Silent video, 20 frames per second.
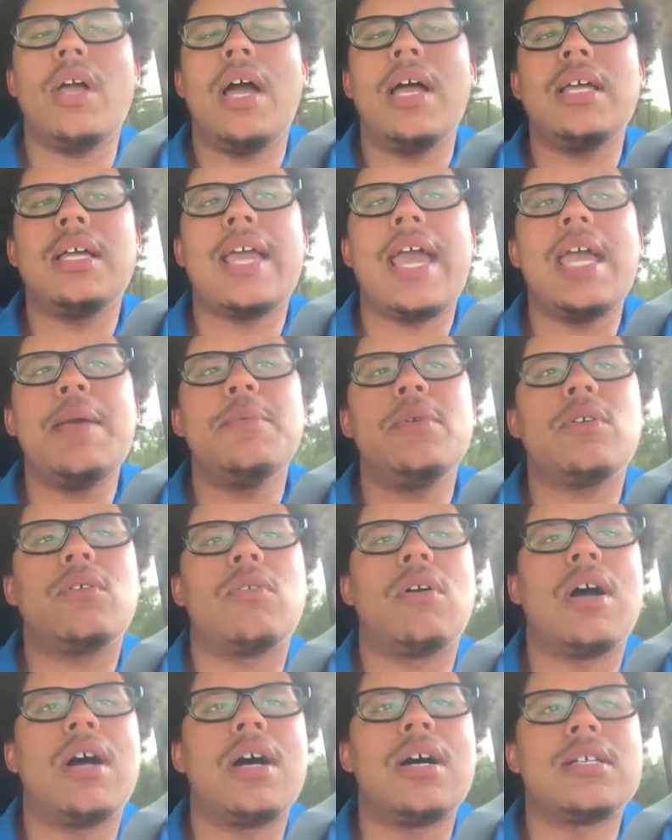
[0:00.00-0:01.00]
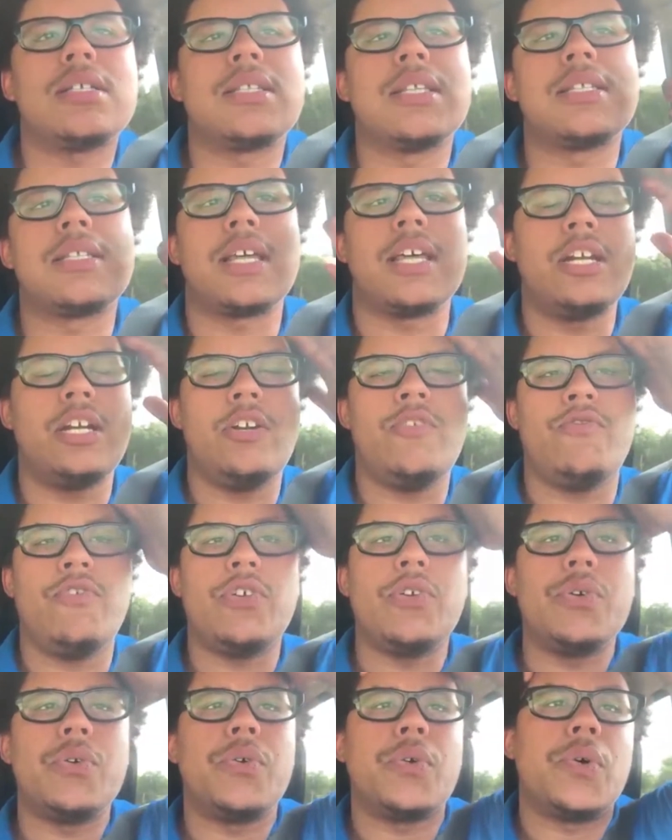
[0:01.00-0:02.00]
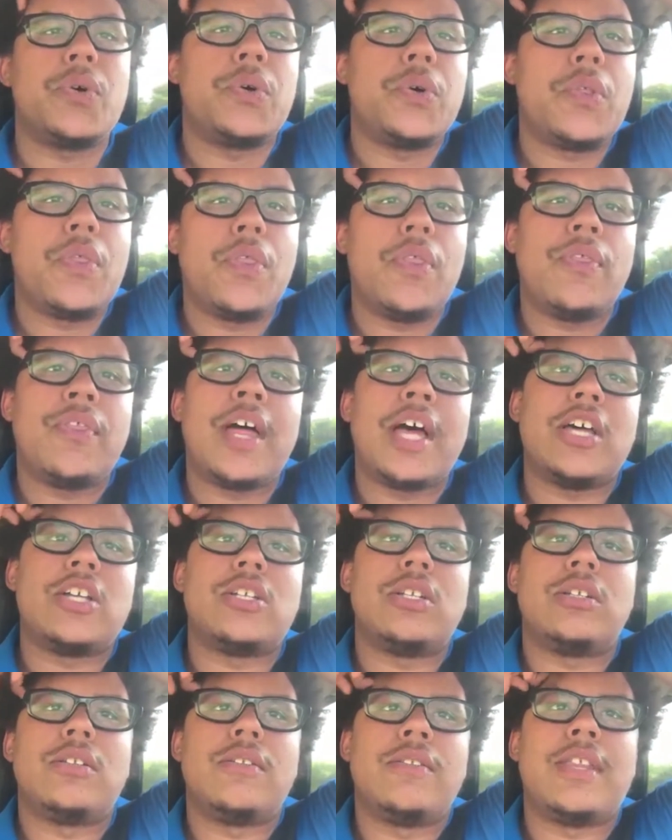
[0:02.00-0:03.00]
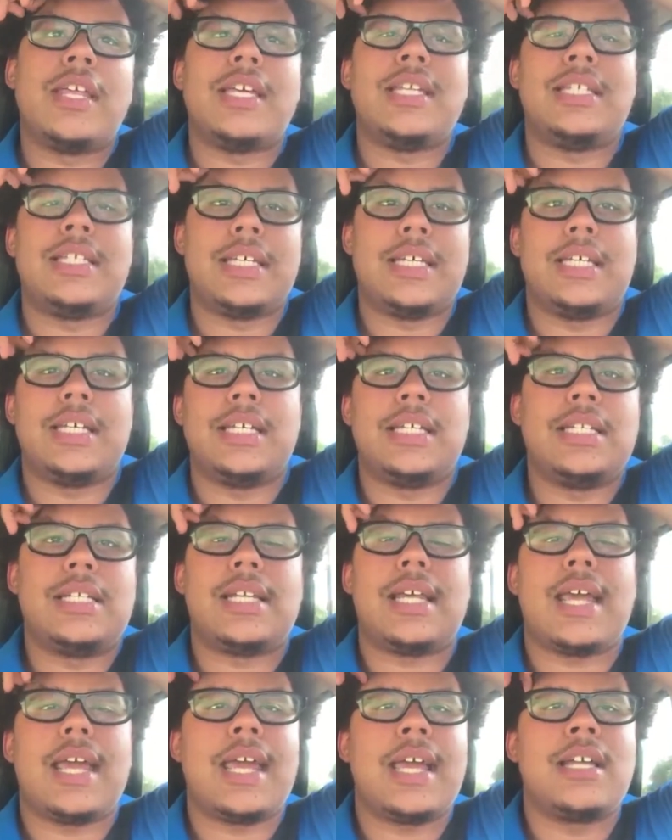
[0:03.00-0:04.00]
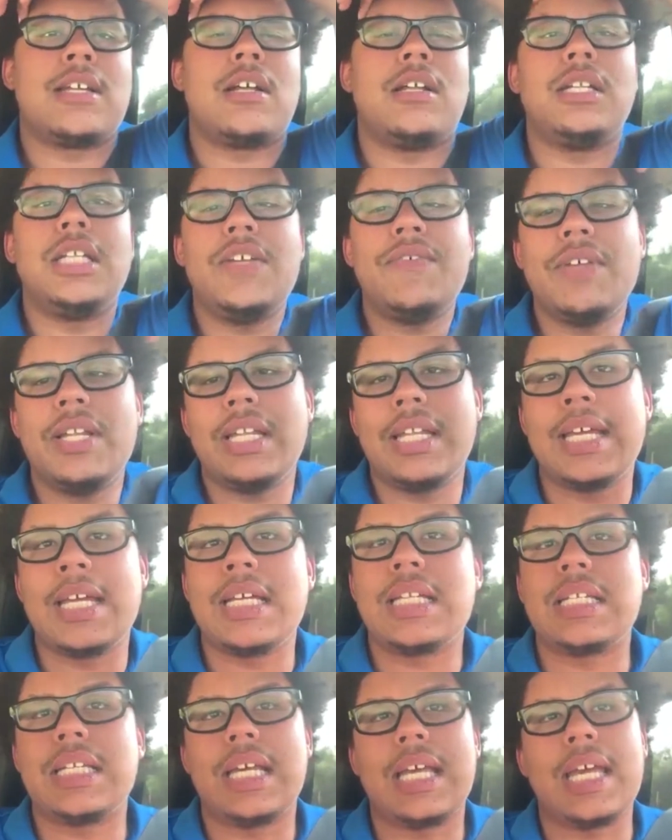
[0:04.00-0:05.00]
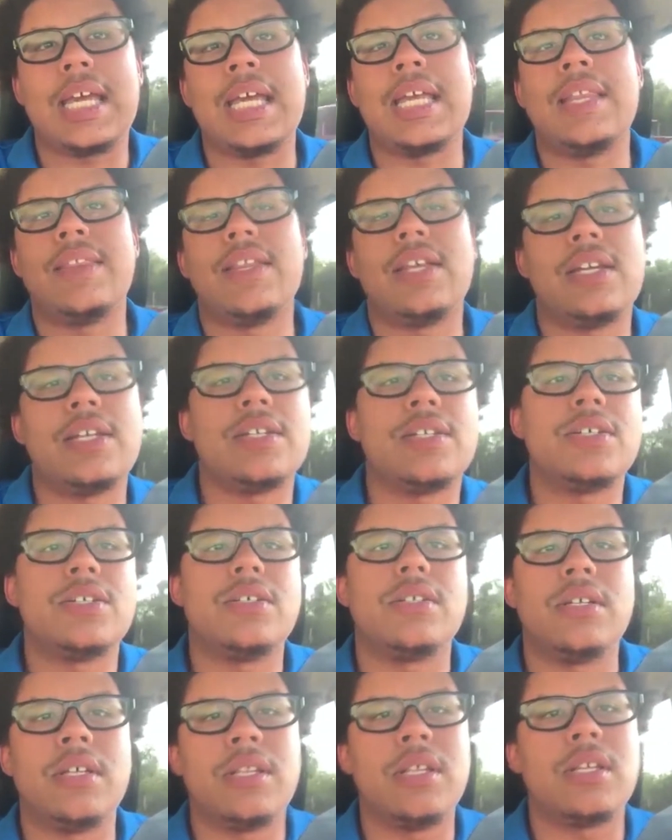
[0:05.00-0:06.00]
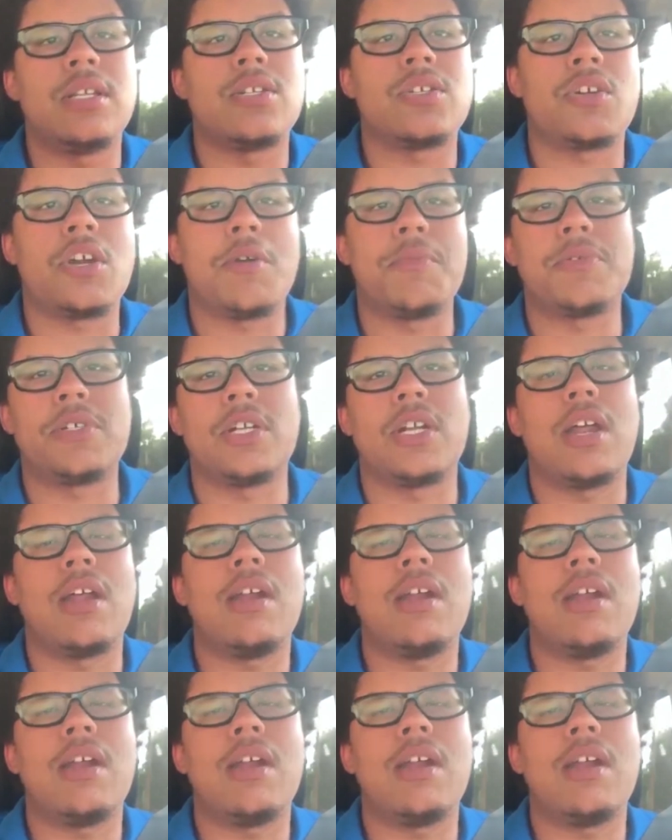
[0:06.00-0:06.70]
I came across this interview that they did, and I'll leave it linked in the de in the description.